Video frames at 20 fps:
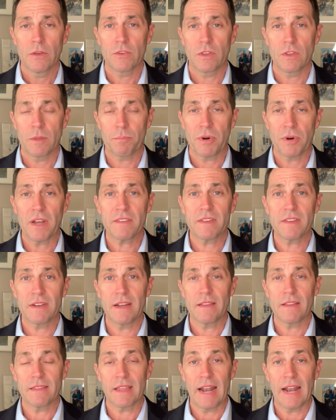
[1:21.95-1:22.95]
So the
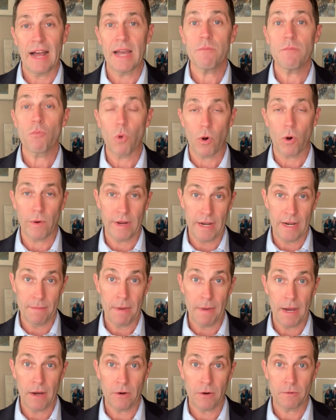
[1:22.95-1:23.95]
precedent that I'm worried
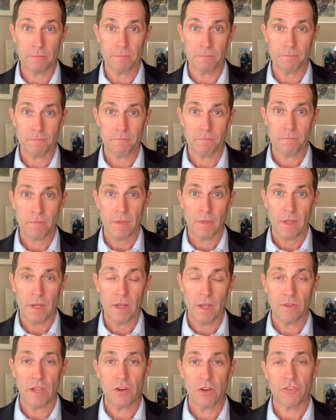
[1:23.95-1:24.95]
about
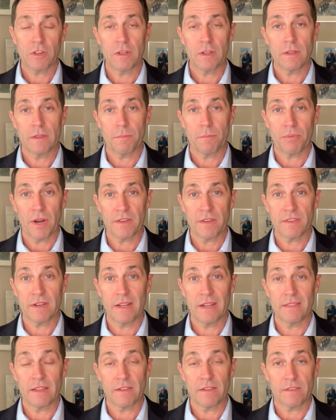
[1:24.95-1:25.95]
is actually the
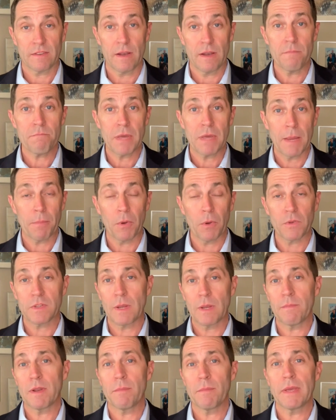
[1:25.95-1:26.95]
precedent that some people
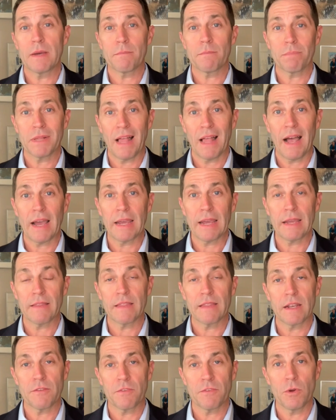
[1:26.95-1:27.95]
seem to be
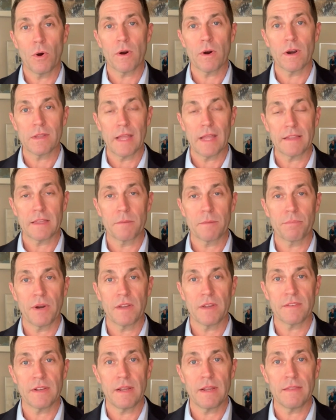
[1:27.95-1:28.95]
implying that if you are elected
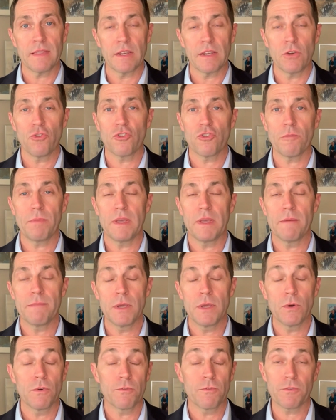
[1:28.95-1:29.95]
president, that you should be
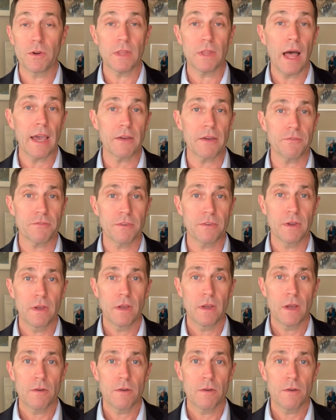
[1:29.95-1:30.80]
immune for life,